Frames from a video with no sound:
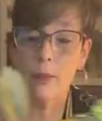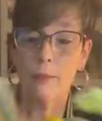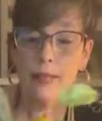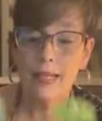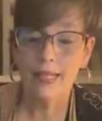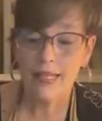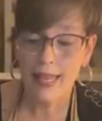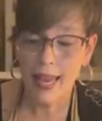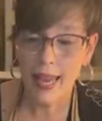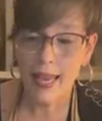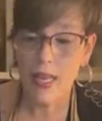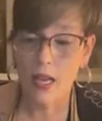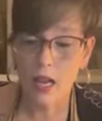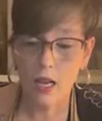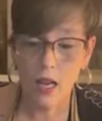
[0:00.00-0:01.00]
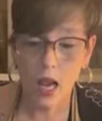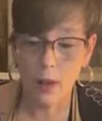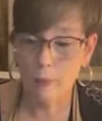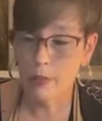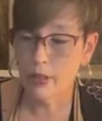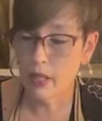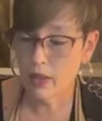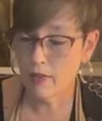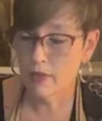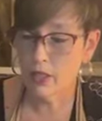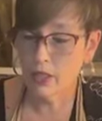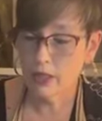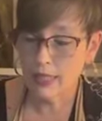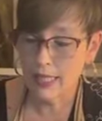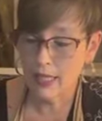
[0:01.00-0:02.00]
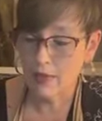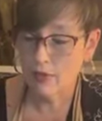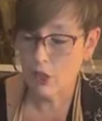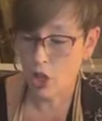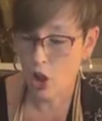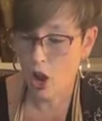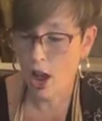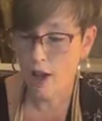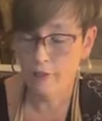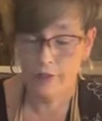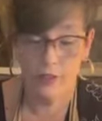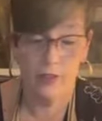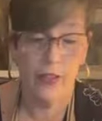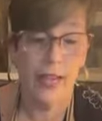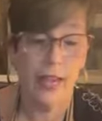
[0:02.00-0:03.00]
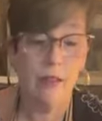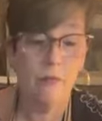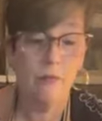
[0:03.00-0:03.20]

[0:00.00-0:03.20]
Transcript: and I'm going to take a couple of the leaves off of